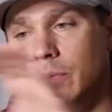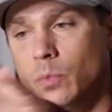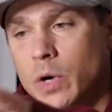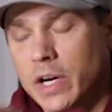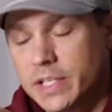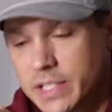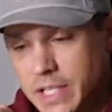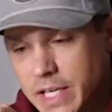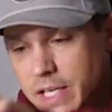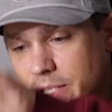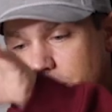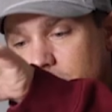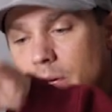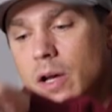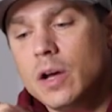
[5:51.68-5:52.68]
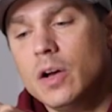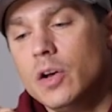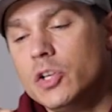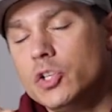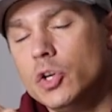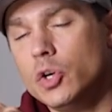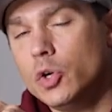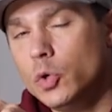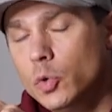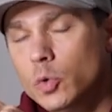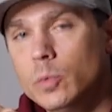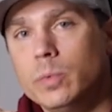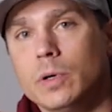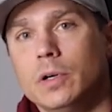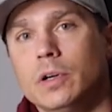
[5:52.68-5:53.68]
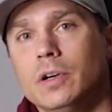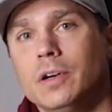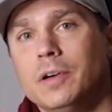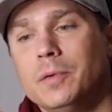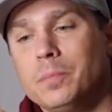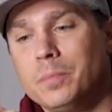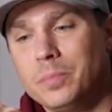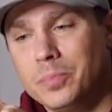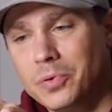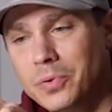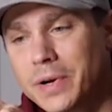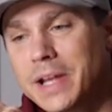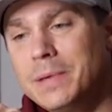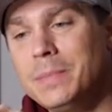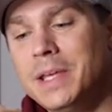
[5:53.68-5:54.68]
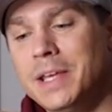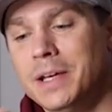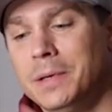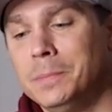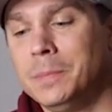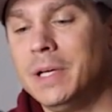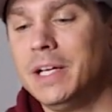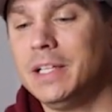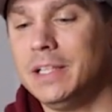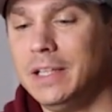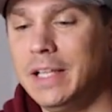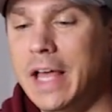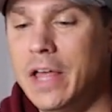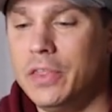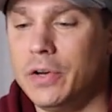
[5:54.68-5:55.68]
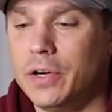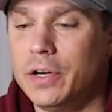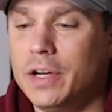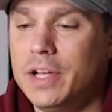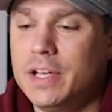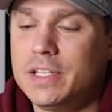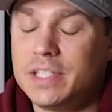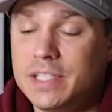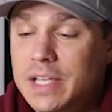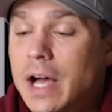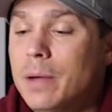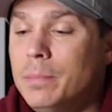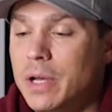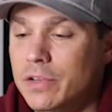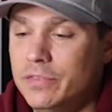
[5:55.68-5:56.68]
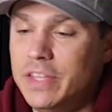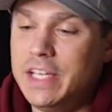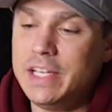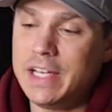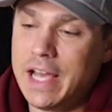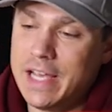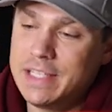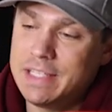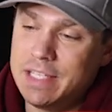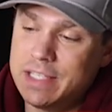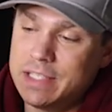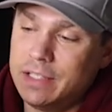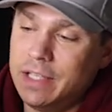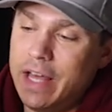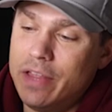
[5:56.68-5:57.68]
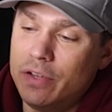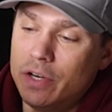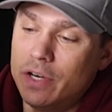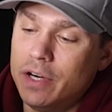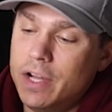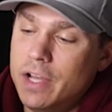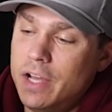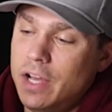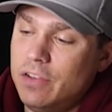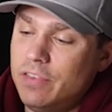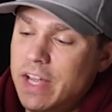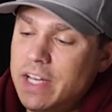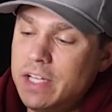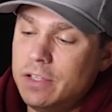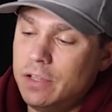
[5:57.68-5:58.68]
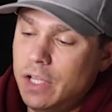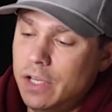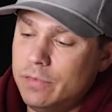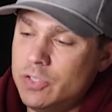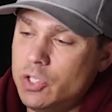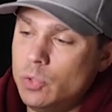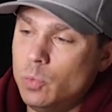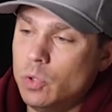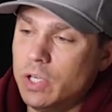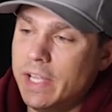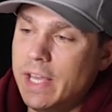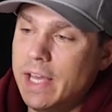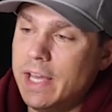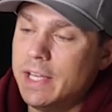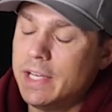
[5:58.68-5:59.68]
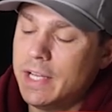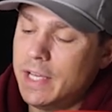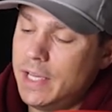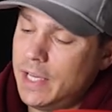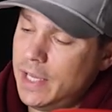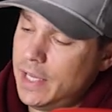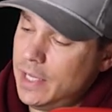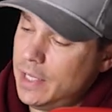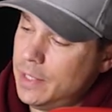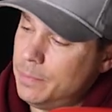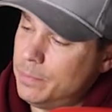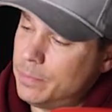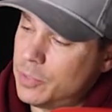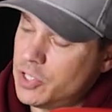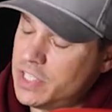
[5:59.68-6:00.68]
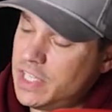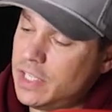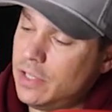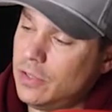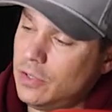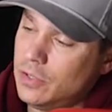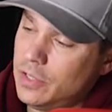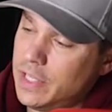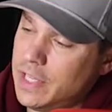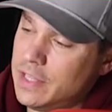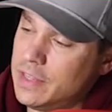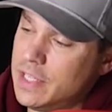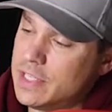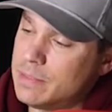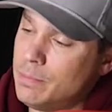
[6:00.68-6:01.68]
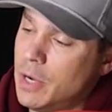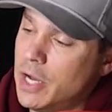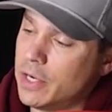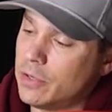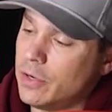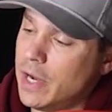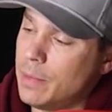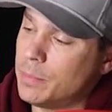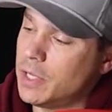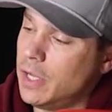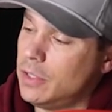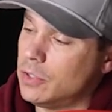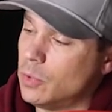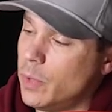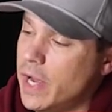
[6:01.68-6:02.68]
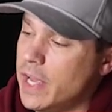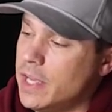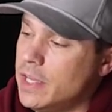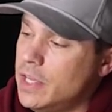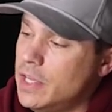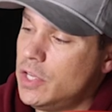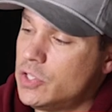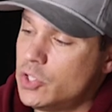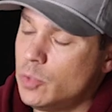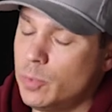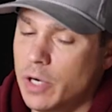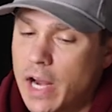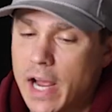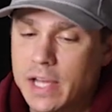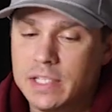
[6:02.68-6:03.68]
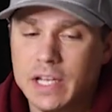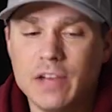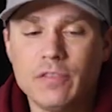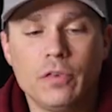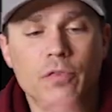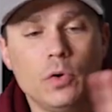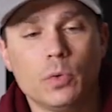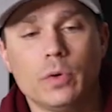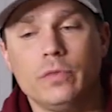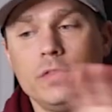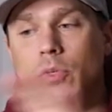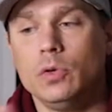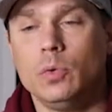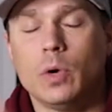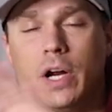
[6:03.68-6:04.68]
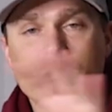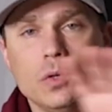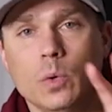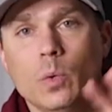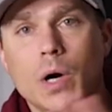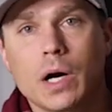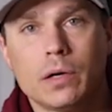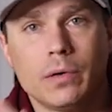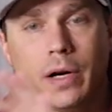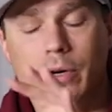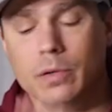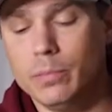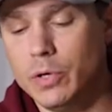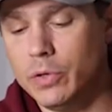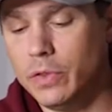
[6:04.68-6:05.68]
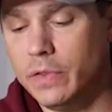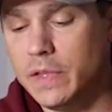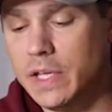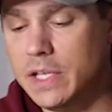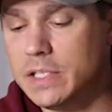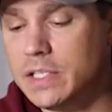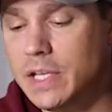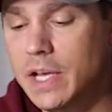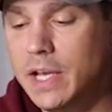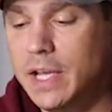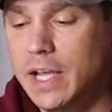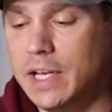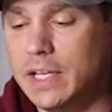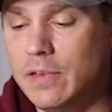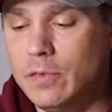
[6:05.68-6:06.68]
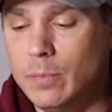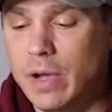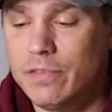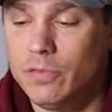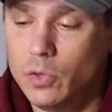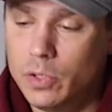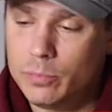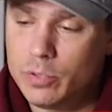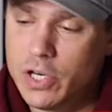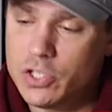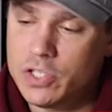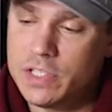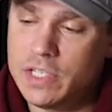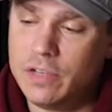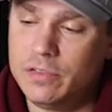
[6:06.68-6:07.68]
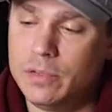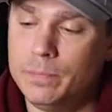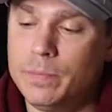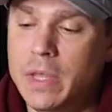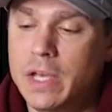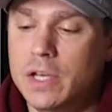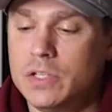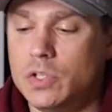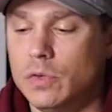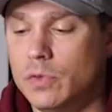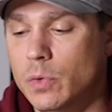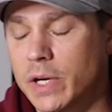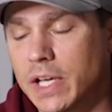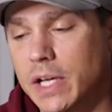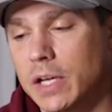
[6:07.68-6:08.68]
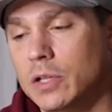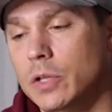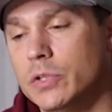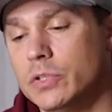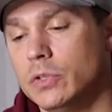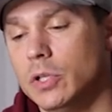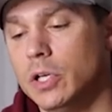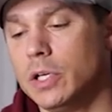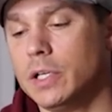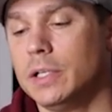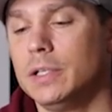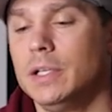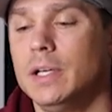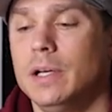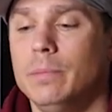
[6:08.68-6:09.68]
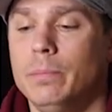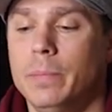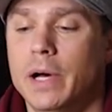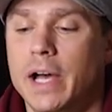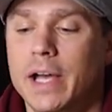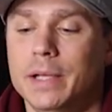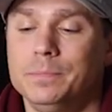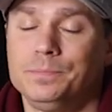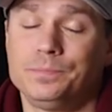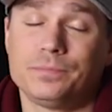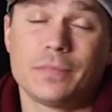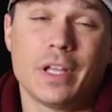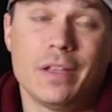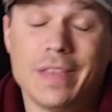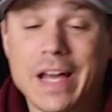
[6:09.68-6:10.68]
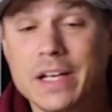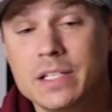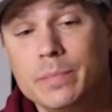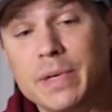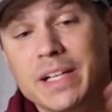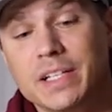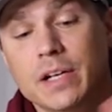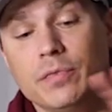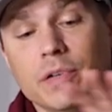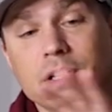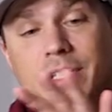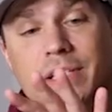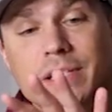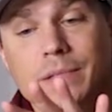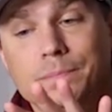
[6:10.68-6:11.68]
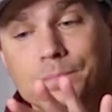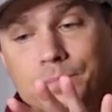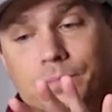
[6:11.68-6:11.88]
whereas these uber premium leather, some of the nicest leather of any gloves you will get, particularly in this monogram colorway, super nice. I have a full review where I do a walk around of both of these and give you my full impressions of them, so if you want to get a closer look. But that is a big difference,